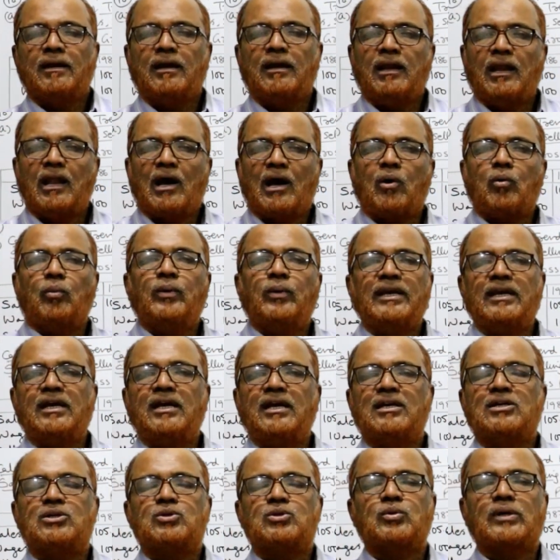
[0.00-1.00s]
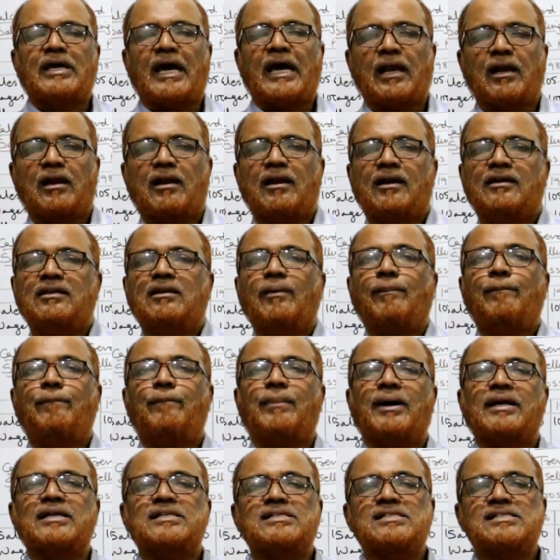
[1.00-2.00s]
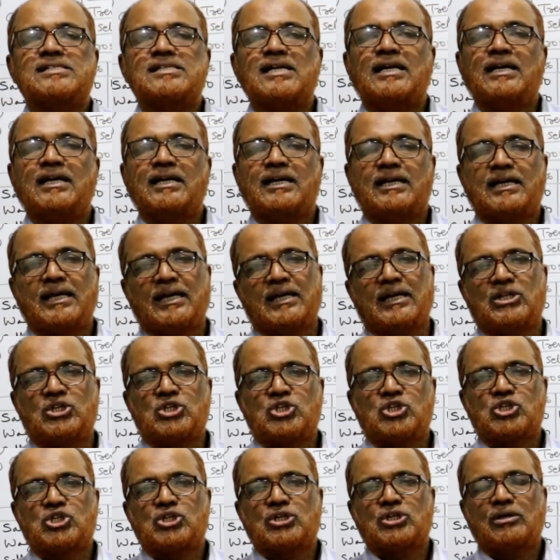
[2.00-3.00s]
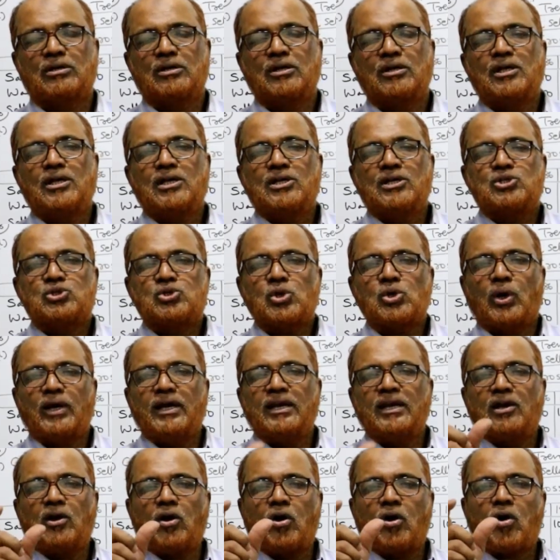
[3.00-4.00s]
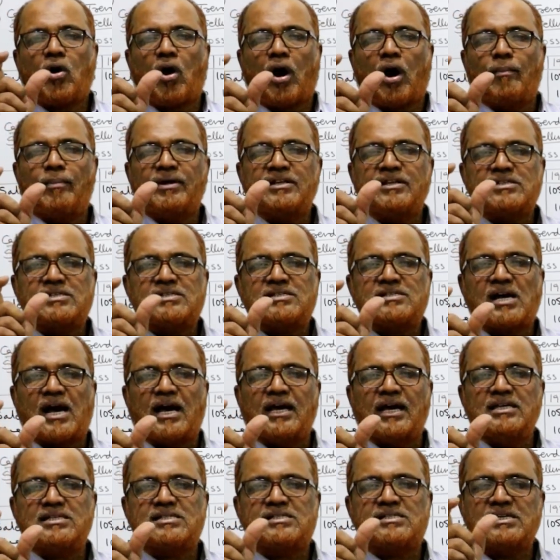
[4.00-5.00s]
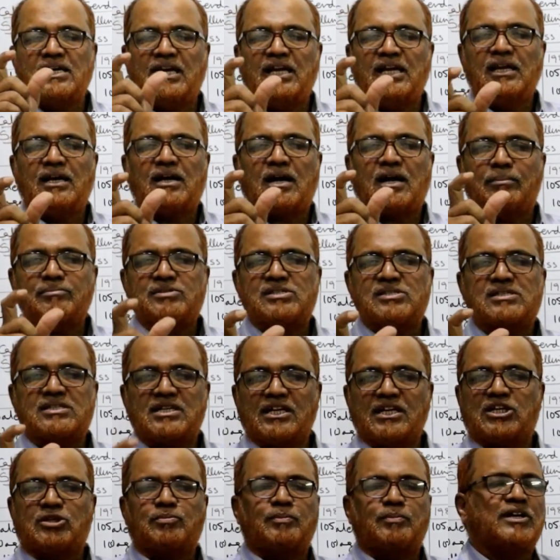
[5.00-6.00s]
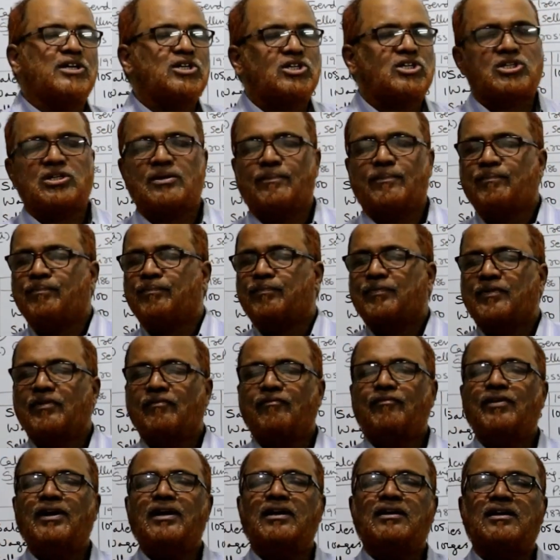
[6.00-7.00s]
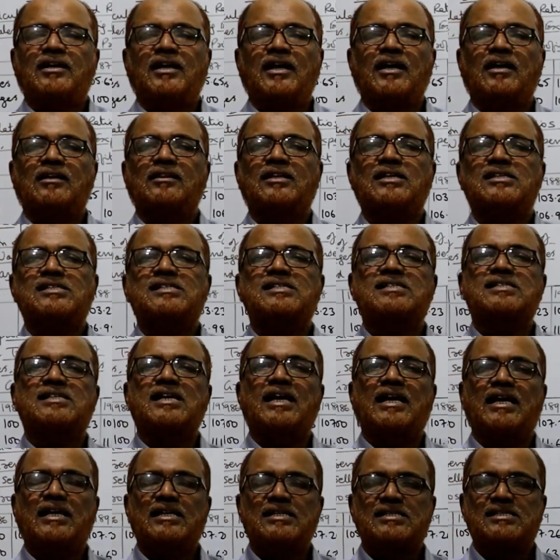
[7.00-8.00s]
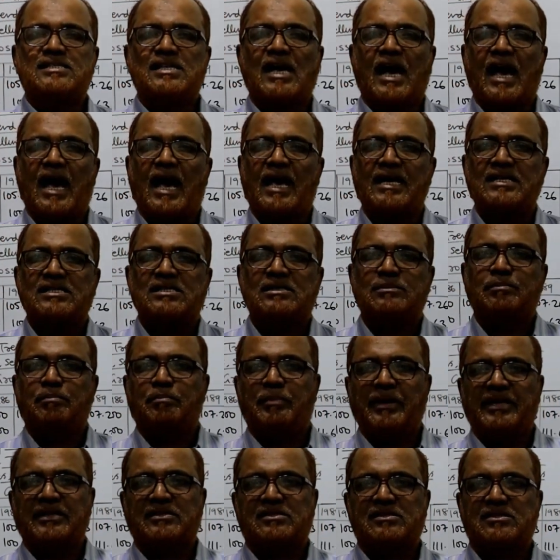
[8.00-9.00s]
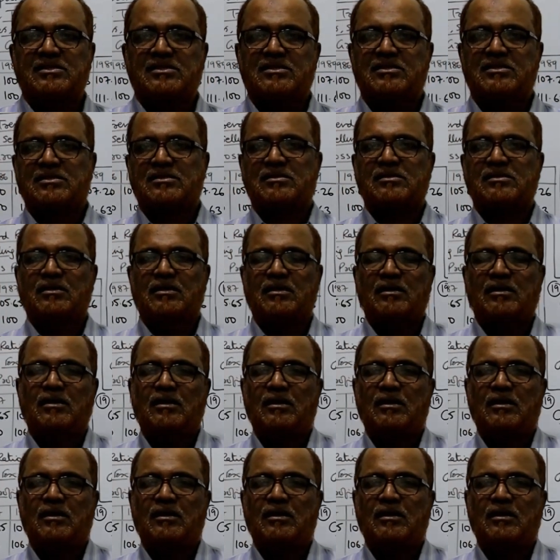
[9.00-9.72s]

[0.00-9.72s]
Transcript: Now we need to calculate the percentage. So in common size income statement, we'll take the sales as base.